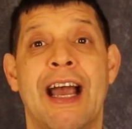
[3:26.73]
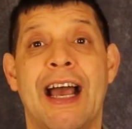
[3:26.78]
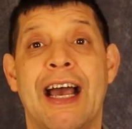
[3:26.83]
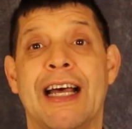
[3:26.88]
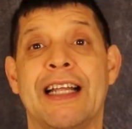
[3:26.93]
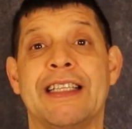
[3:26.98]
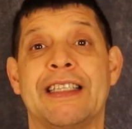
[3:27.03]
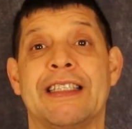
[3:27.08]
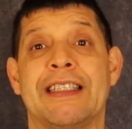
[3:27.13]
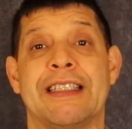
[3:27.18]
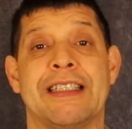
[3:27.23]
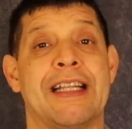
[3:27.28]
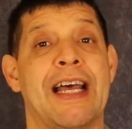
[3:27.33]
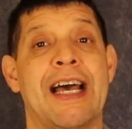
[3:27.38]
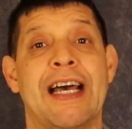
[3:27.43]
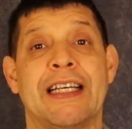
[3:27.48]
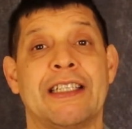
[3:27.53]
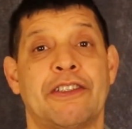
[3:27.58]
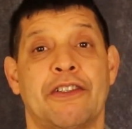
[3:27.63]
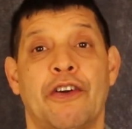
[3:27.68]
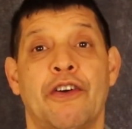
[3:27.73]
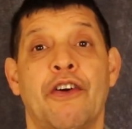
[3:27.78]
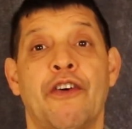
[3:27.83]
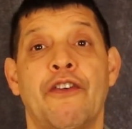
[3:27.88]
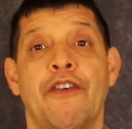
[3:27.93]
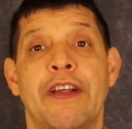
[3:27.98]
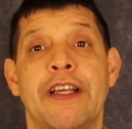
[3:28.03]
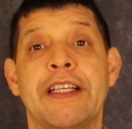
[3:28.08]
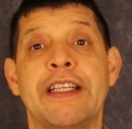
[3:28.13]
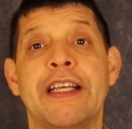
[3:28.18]
and that's
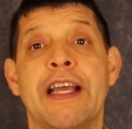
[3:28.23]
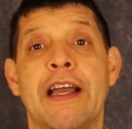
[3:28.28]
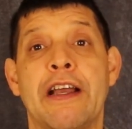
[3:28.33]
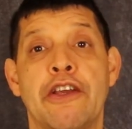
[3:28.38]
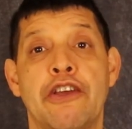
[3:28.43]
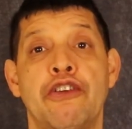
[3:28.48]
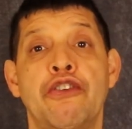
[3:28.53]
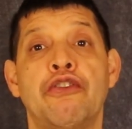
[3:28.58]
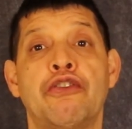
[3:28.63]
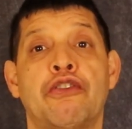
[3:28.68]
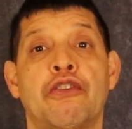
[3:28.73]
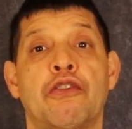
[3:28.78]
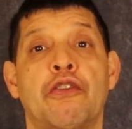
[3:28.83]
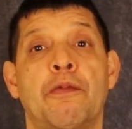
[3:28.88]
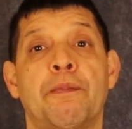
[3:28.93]
already a huge